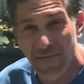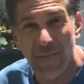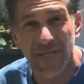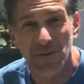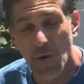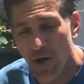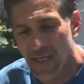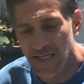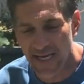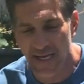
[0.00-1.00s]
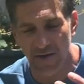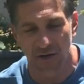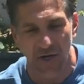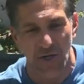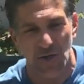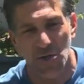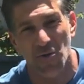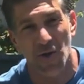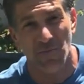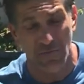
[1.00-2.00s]
from a small container
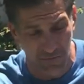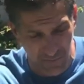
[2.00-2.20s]
to a